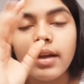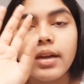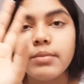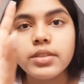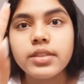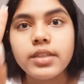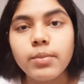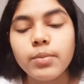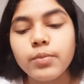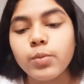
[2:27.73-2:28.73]
I'm just saying
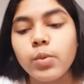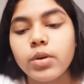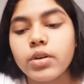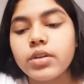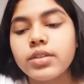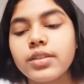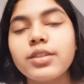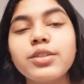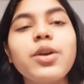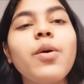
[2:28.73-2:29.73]
words.
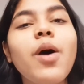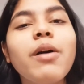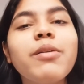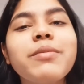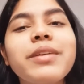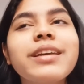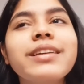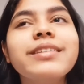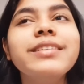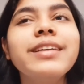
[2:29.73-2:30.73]
It's so awkward
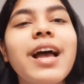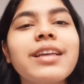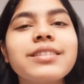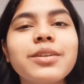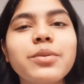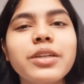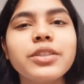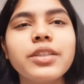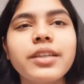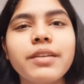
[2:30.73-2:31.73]
because he asked a
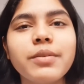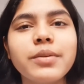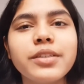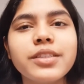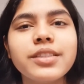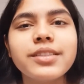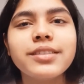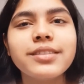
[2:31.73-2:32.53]
question and everyone just